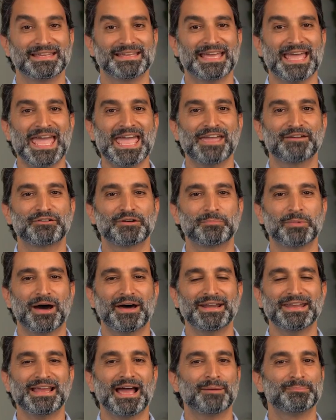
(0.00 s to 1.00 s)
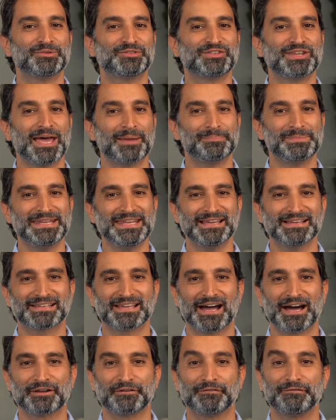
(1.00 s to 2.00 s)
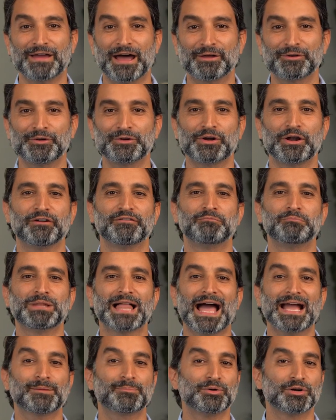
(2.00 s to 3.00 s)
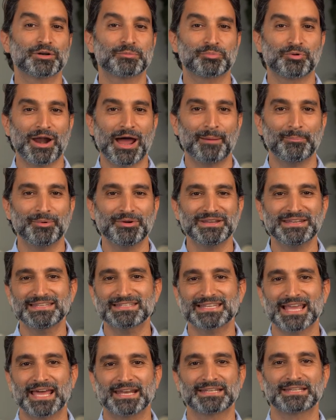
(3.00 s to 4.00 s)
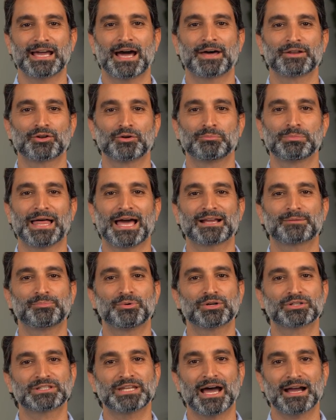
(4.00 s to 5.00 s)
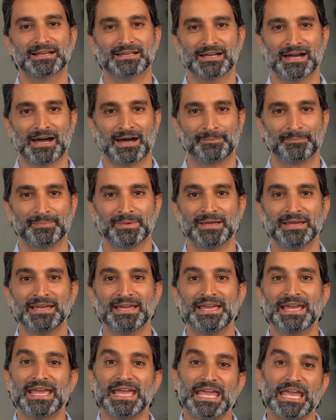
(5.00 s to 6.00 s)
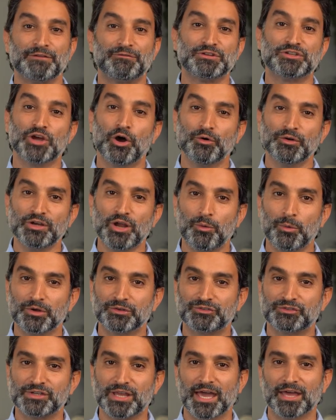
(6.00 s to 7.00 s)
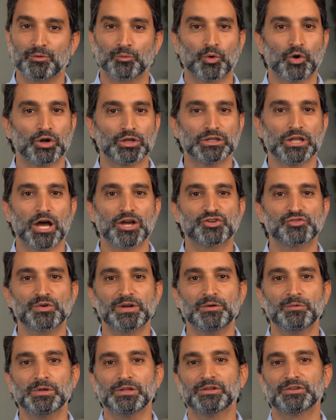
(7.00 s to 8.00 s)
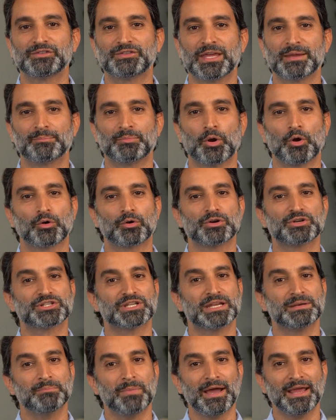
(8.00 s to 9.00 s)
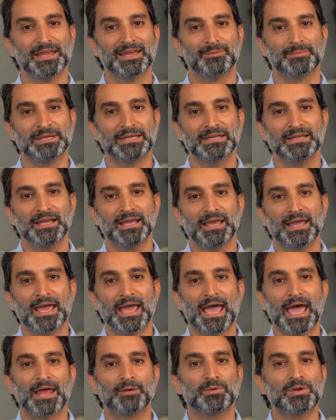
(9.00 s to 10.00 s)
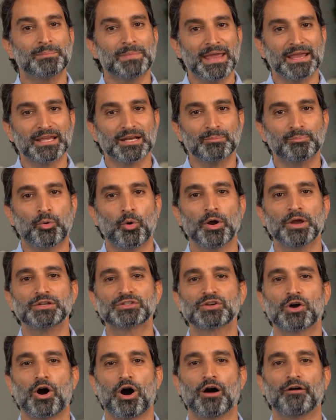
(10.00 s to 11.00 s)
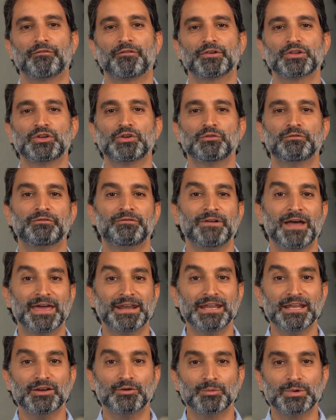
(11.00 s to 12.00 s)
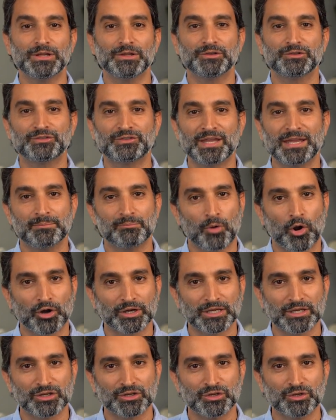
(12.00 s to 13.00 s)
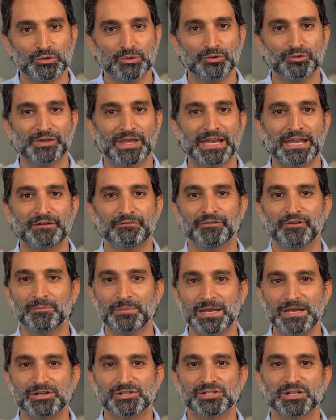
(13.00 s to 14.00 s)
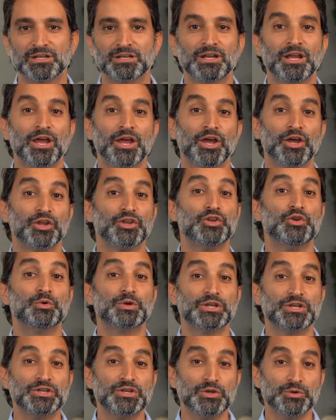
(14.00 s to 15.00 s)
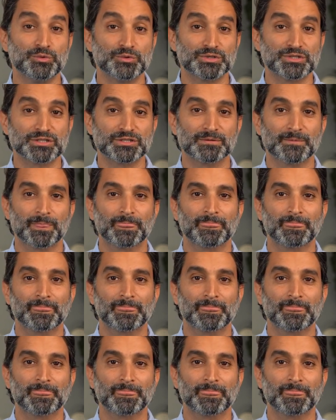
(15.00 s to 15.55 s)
Hey everybody, I'm Sep Niakan, founder of Blackbook Properties and CondoBlackbook.com. If you don't know us yet, we're a luxury real estate brokerage in Miami, and we make it a point to offer you vetted real estate market news and information you can use.